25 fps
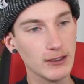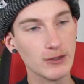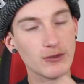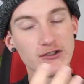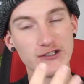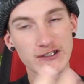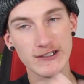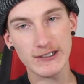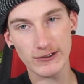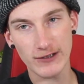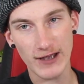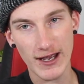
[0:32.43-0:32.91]
You know,
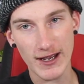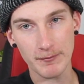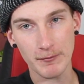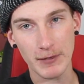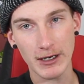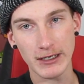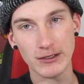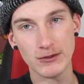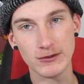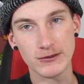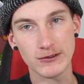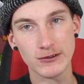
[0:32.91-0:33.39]
still have
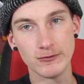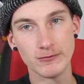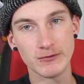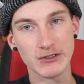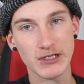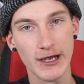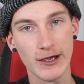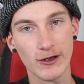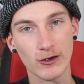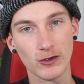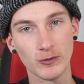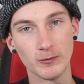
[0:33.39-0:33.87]
my YouTube
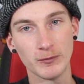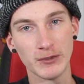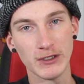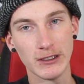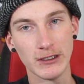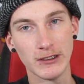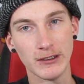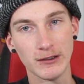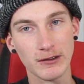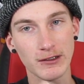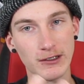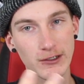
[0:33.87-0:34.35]
channel
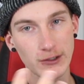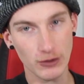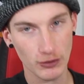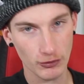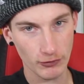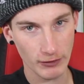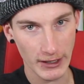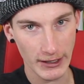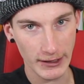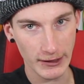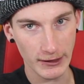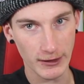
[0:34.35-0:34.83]
be
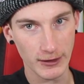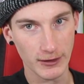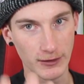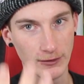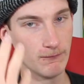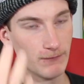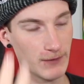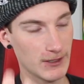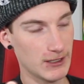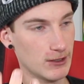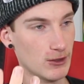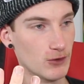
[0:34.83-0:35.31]
curated
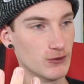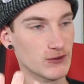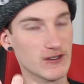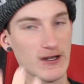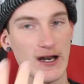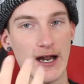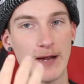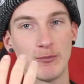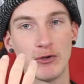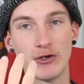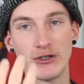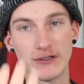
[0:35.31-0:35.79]
videos
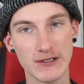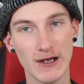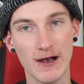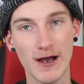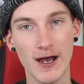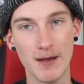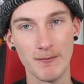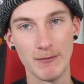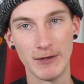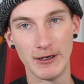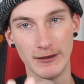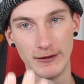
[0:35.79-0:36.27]
that I put
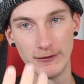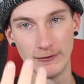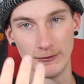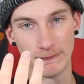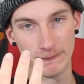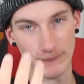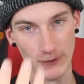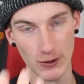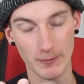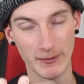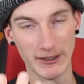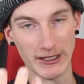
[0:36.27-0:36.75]
time into
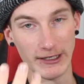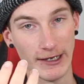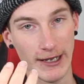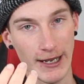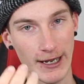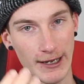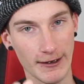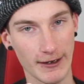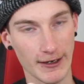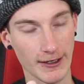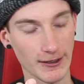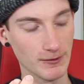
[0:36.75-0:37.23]
filming and
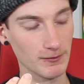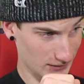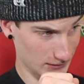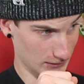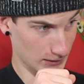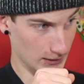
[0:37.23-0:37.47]
editing.